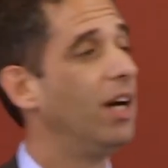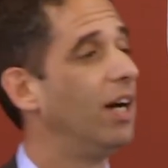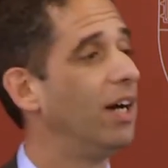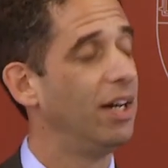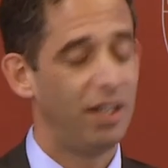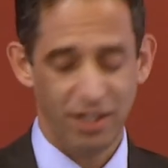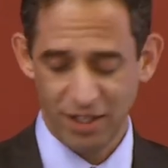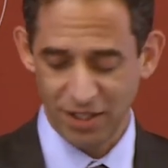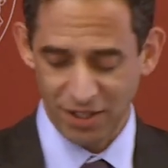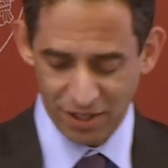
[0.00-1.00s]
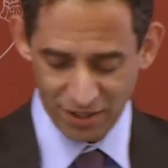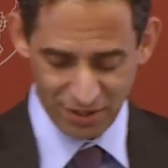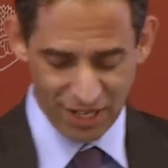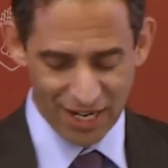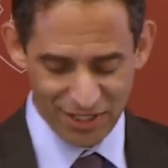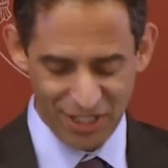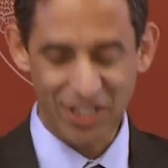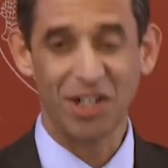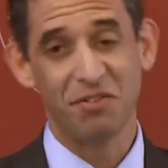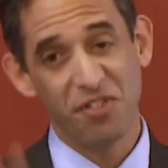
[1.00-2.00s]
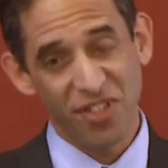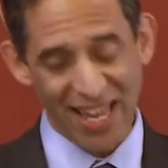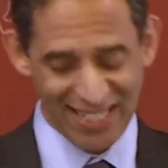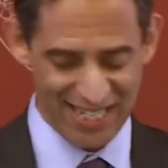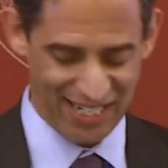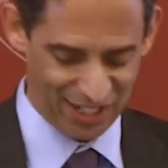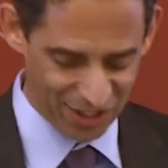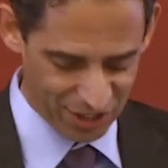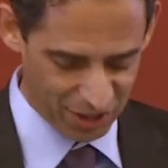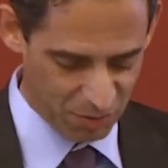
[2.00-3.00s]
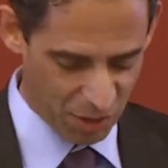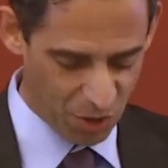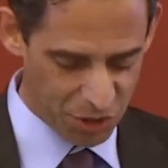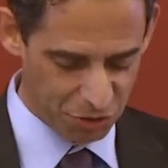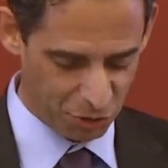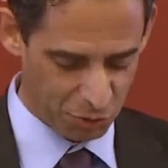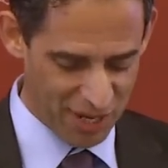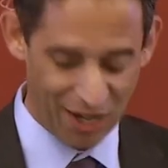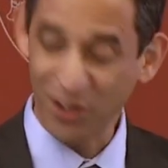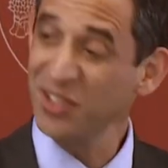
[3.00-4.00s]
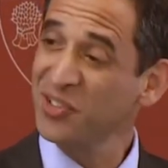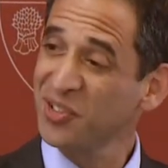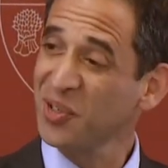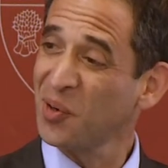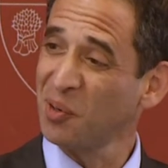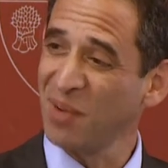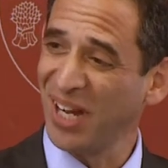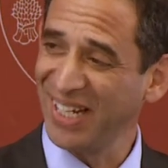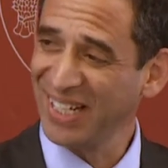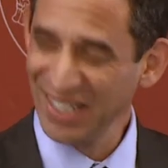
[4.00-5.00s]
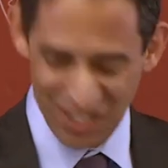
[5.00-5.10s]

uh, uh, uh the idea of thanking uh, my wonderful parents or my